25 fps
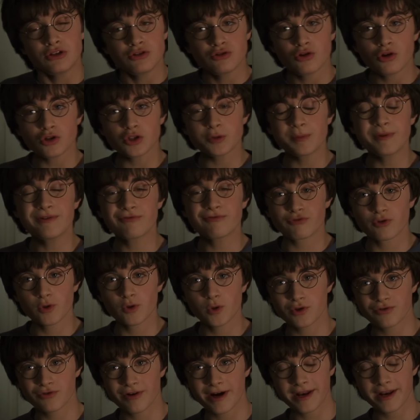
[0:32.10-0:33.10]
Not to be rude
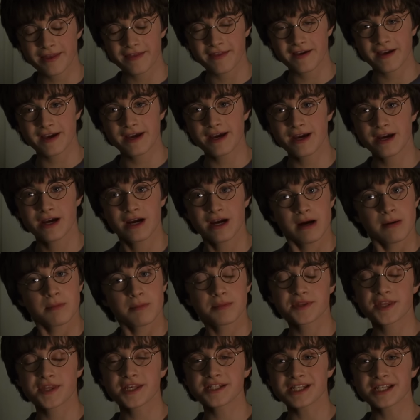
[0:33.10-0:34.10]
or anything, but
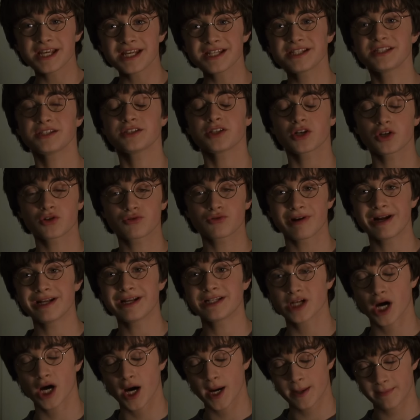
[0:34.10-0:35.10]
this isn't a great
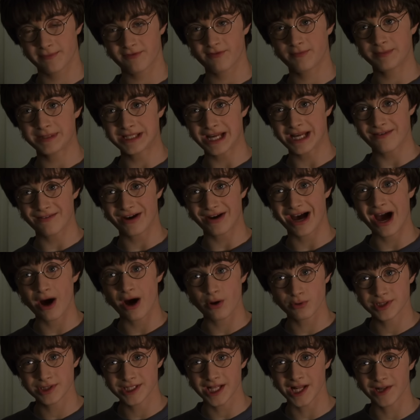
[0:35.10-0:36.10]
time for me to have a
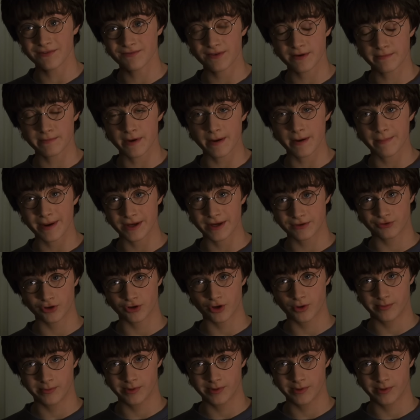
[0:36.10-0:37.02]
house elf in my bedroom.